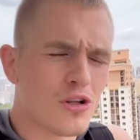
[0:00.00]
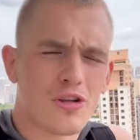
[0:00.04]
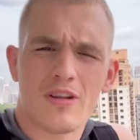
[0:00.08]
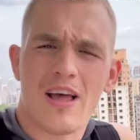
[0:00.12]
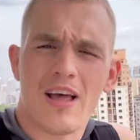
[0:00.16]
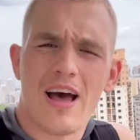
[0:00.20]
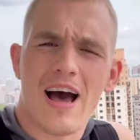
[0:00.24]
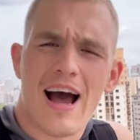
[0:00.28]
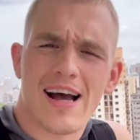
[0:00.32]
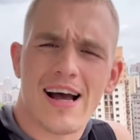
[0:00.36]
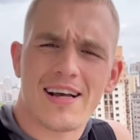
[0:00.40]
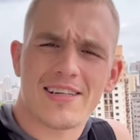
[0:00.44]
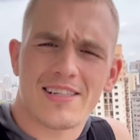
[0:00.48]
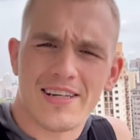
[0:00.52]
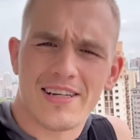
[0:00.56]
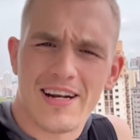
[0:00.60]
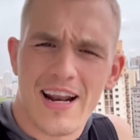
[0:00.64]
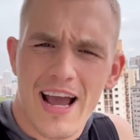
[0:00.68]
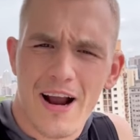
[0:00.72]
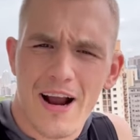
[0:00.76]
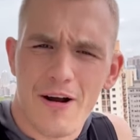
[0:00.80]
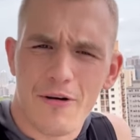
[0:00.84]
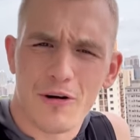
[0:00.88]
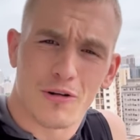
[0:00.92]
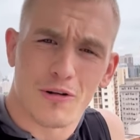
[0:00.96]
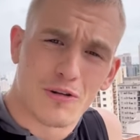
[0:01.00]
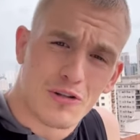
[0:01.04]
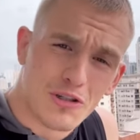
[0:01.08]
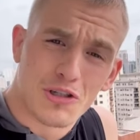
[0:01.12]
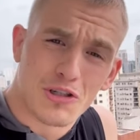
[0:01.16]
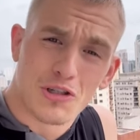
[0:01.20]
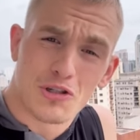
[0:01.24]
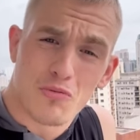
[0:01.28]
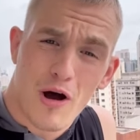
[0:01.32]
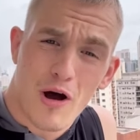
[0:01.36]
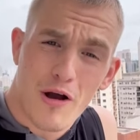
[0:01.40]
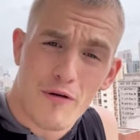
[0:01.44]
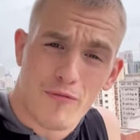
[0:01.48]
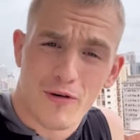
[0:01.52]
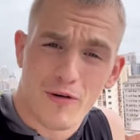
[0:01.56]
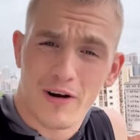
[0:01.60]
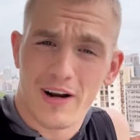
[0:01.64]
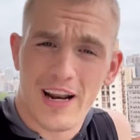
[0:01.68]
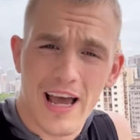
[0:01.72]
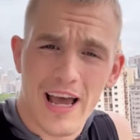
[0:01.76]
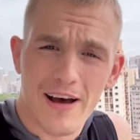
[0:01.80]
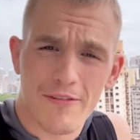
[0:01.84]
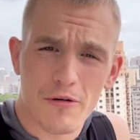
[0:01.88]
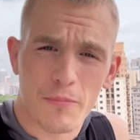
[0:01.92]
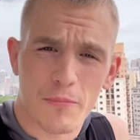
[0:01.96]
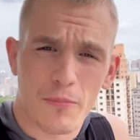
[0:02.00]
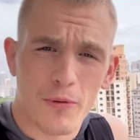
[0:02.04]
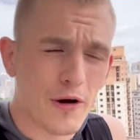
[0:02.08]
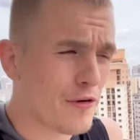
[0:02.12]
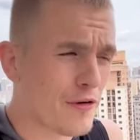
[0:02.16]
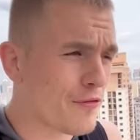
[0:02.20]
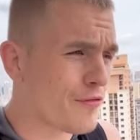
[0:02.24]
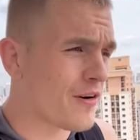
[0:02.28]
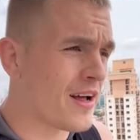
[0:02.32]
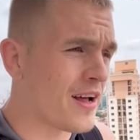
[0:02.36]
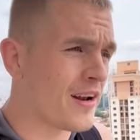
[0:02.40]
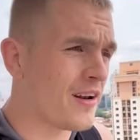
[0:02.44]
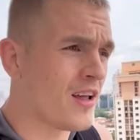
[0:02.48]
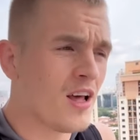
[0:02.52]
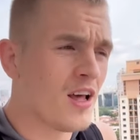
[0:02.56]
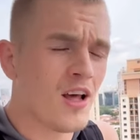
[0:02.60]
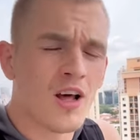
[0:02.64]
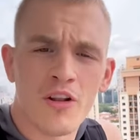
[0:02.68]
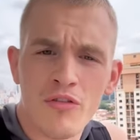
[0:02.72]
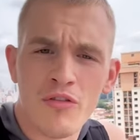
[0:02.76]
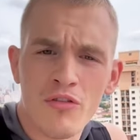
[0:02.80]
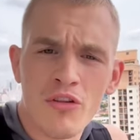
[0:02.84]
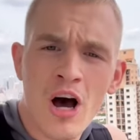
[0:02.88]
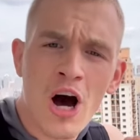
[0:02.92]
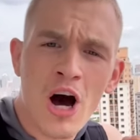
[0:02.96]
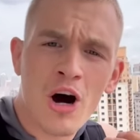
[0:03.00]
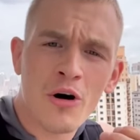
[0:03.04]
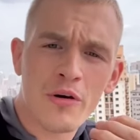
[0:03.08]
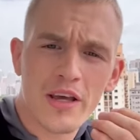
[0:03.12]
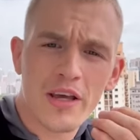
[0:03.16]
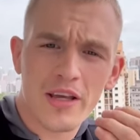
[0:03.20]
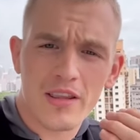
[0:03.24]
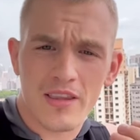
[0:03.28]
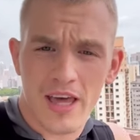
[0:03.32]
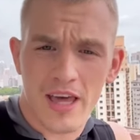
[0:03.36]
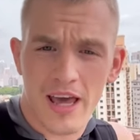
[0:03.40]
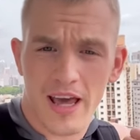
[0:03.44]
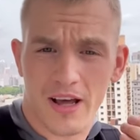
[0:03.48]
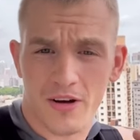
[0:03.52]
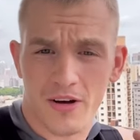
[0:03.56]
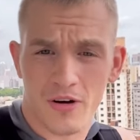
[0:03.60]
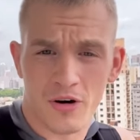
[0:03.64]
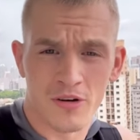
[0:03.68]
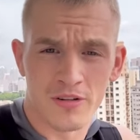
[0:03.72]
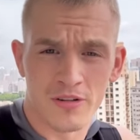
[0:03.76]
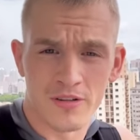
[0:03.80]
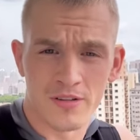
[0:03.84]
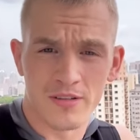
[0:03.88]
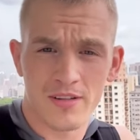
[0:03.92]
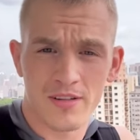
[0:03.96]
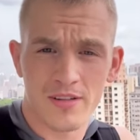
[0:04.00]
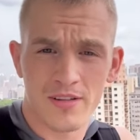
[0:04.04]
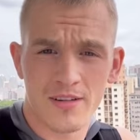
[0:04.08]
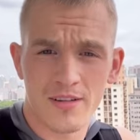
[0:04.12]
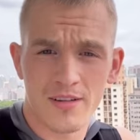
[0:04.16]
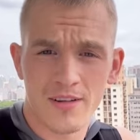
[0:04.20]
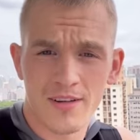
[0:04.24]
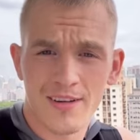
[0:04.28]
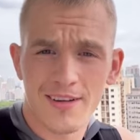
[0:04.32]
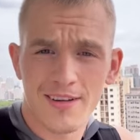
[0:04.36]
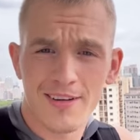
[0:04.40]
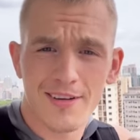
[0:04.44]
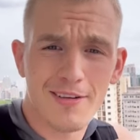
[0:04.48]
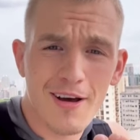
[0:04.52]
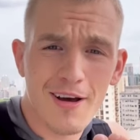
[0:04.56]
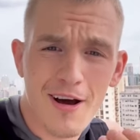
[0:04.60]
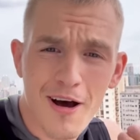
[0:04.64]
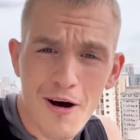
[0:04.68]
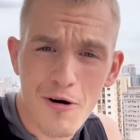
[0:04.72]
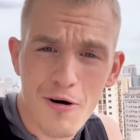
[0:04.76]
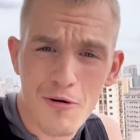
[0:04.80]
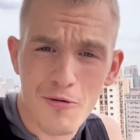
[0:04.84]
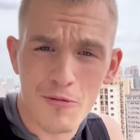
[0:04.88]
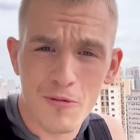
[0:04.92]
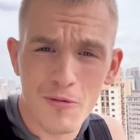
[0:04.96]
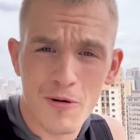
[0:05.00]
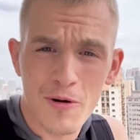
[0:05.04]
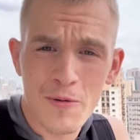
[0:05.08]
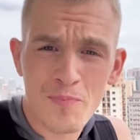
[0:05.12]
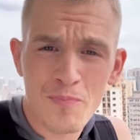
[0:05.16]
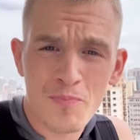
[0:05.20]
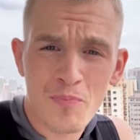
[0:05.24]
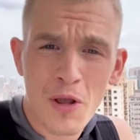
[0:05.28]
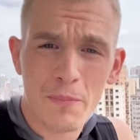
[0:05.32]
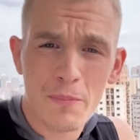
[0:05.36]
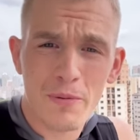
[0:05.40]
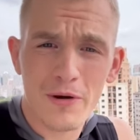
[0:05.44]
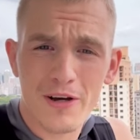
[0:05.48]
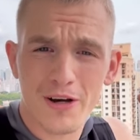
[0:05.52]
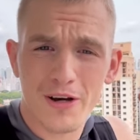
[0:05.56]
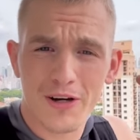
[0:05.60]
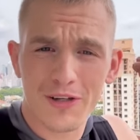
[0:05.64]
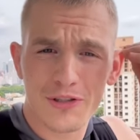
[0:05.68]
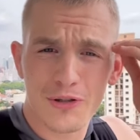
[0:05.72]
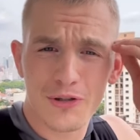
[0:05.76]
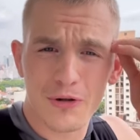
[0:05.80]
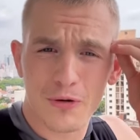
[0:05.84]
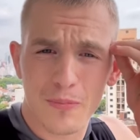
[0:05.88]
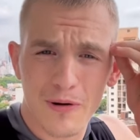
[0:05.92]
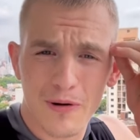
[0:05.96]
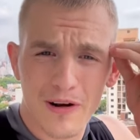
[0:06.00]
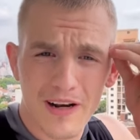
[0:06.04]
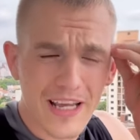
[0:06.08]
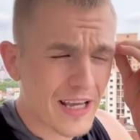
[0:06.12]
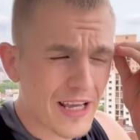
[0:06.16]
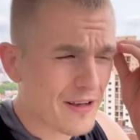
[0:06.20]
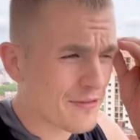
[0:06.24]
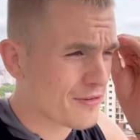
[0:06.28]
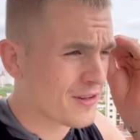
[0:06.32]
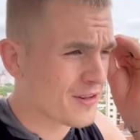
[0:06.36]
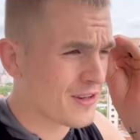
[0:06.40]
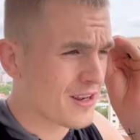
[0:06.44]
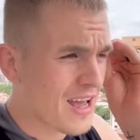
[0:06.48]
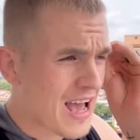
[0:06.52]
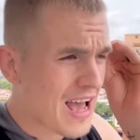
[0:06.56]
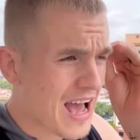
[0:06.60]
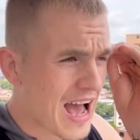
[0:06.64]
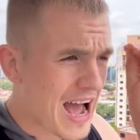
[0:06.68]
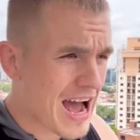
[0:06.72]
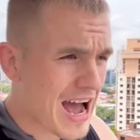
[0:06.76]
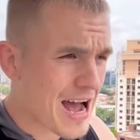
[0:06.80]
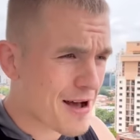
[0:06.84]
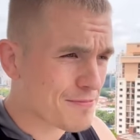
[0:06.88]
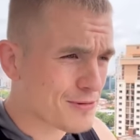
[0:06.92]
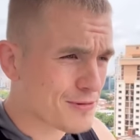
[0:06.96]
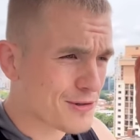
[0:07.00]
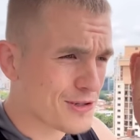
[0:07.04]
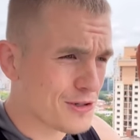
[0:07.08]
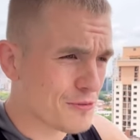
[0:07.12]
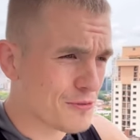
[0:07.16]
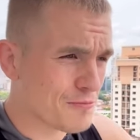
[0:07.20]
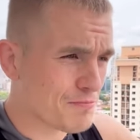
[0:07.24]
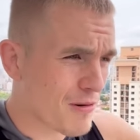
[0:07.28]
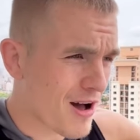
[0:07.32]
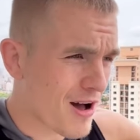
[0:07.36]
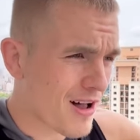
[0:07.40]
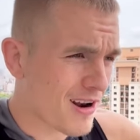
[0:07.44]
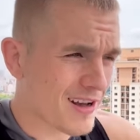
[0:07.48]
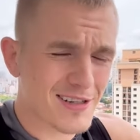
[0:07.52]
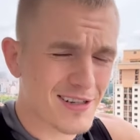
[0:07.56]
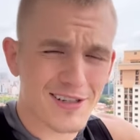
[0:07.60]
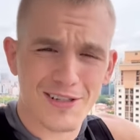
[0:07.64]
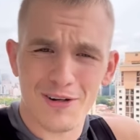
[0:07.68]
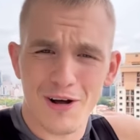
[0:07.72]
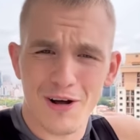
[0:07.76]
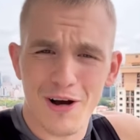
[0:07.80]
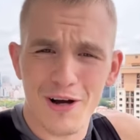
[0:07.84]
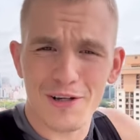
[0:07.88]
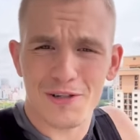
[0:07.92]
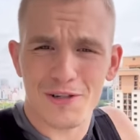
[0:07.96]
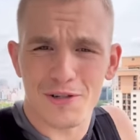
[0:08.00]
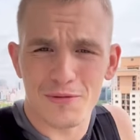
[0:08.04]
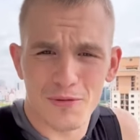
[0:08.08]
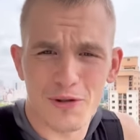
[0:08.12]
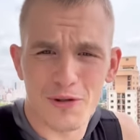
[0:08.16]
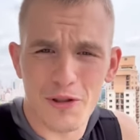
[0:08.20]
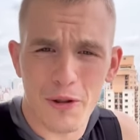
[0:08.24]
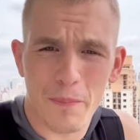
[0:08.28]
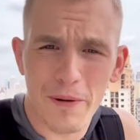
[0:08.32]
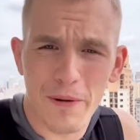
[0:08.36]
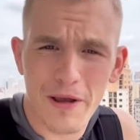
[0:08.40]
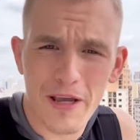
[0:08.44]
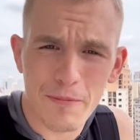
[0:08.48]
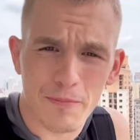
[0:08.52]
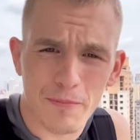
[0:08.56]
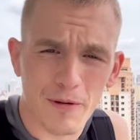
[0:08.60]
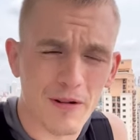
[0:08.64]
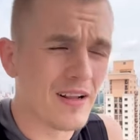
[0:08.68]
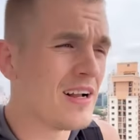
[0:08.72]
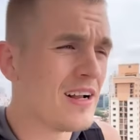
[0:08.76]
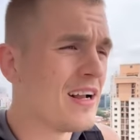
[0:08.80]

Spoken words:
asking Ariel, does his wife really have a boyfriend? No, you thick cunt. No, because you're believing absolute bollocks and lies from other people.